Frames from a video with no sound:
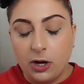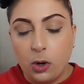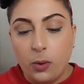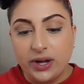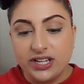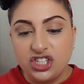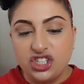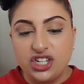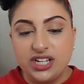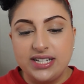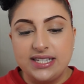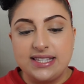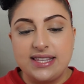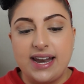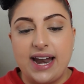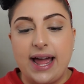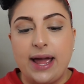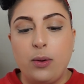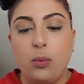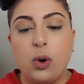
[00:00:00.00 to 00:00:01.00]
questions that
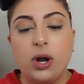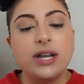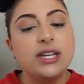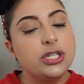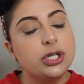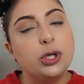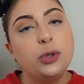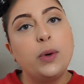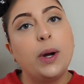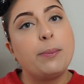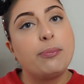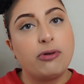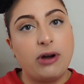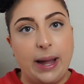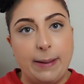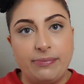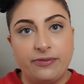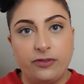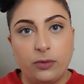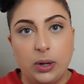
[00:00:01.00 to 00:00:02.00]
I wanted to
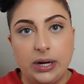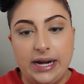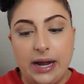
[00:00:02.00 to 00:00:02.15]
prep for.